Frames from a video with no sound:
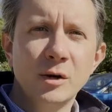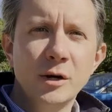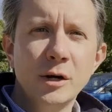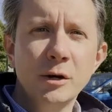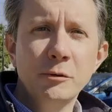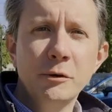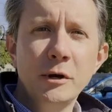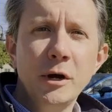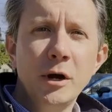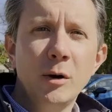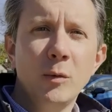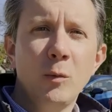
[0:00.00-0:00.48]
here
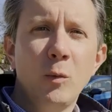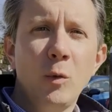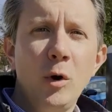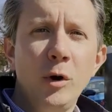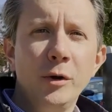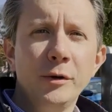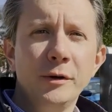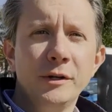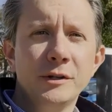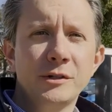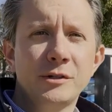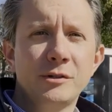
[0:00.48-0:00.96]
we are,
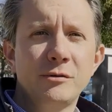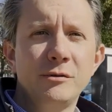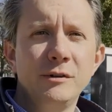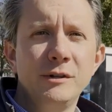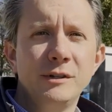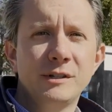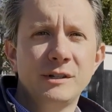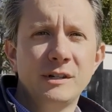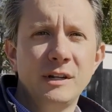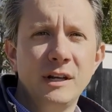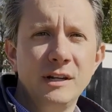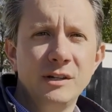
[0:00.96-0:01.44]
Walnut
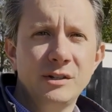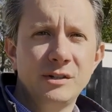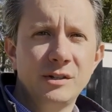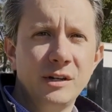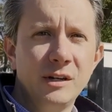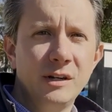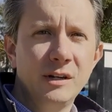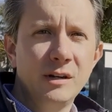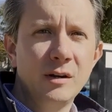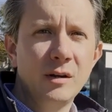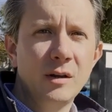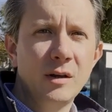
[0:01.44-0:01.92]
Street
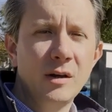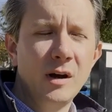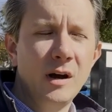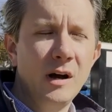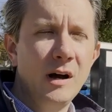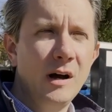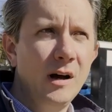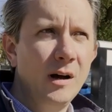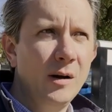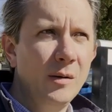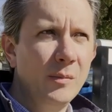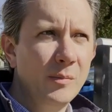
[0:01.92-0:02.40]
Station.
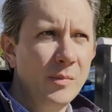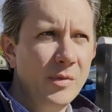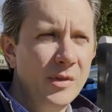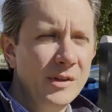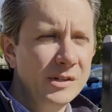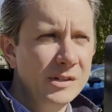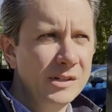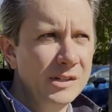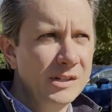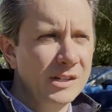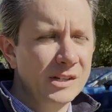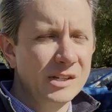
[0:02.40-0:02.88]

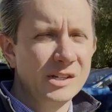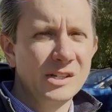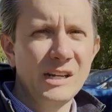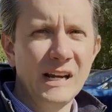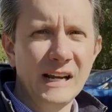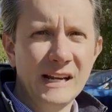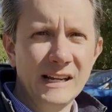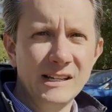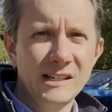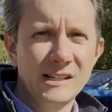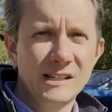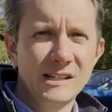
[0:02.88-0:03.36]
This is the
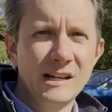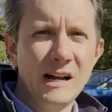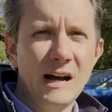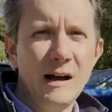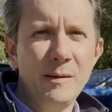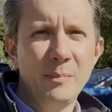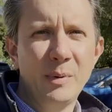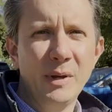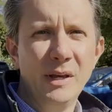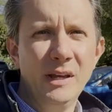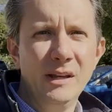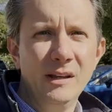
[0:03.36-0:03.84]
2nd
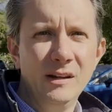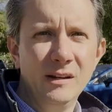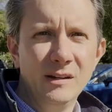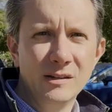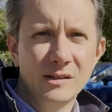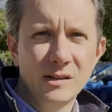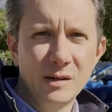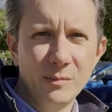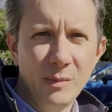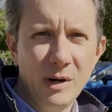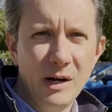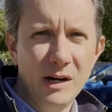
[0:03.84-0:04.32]
stop
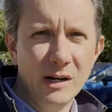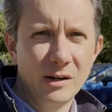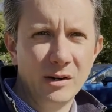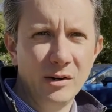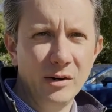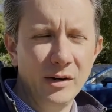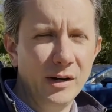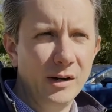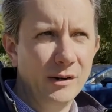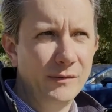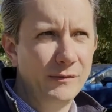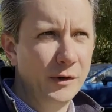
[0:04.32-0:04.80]
into
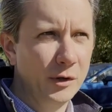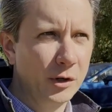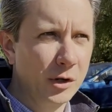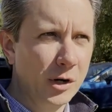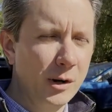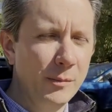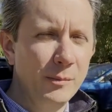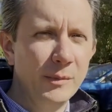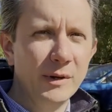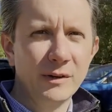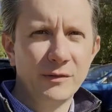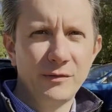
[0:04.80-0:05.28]
Montclair if you're
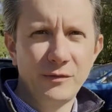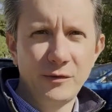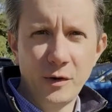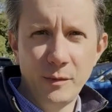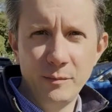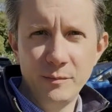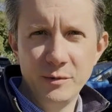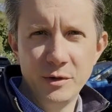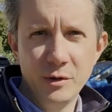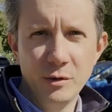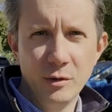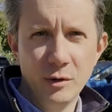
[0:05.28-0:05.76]
coming
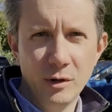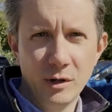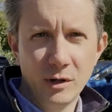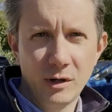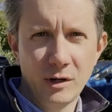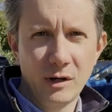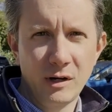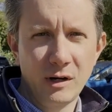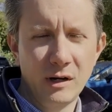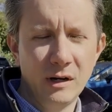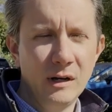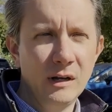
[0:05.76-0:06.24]
from New York,
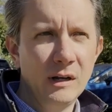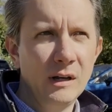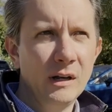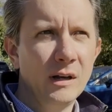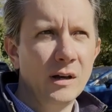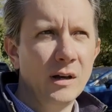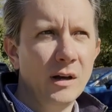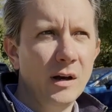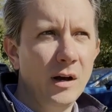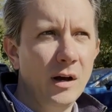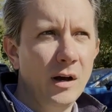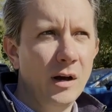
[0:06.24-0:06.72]

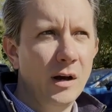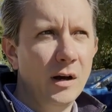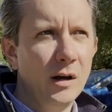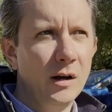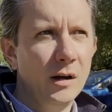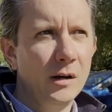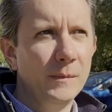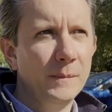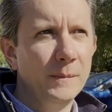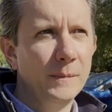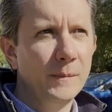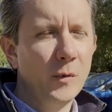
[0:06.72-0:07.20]

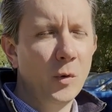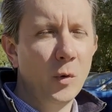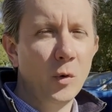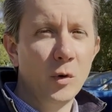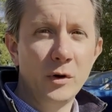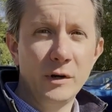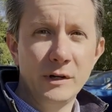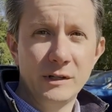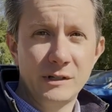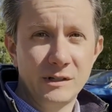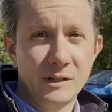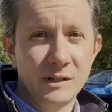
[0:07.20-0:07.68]

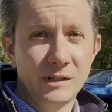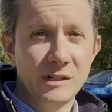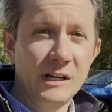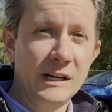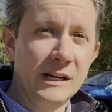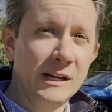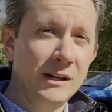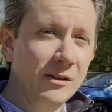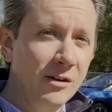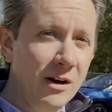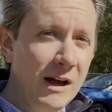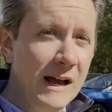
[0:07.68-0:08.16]
or it's the
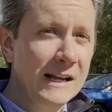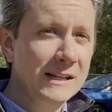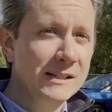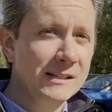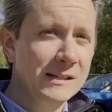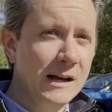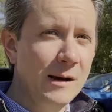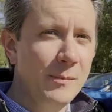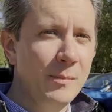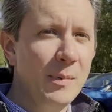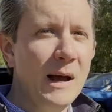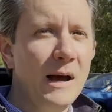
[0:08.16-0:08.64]
2nd to last
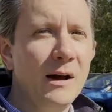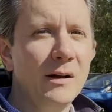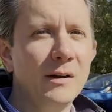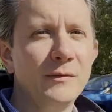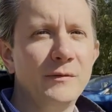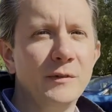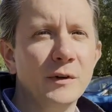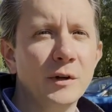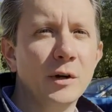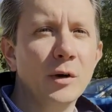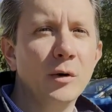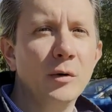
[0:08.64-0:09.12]
stop out
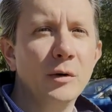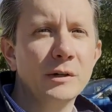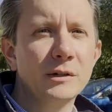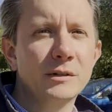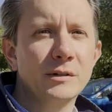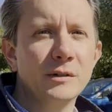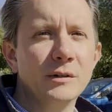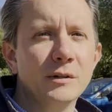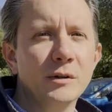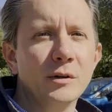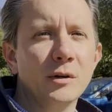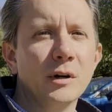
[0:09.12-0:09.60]
if you're going
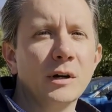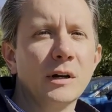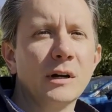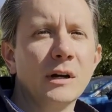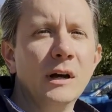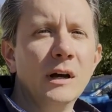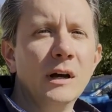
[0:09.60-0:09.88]
to New York.